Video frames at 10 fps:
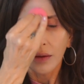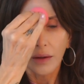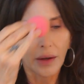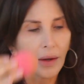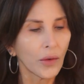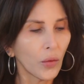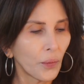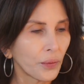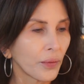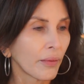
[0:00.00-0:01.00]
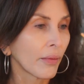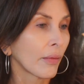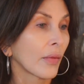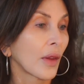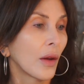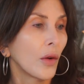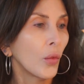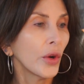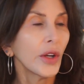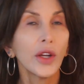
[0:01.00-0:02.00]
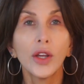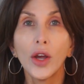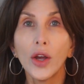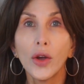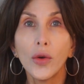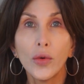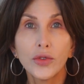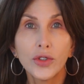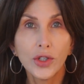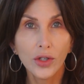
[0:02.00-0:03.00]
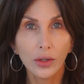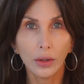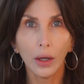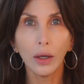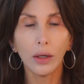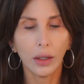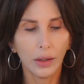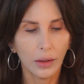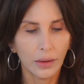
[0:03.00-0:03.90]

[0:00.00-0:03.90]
All right, we're gonna go to, oh,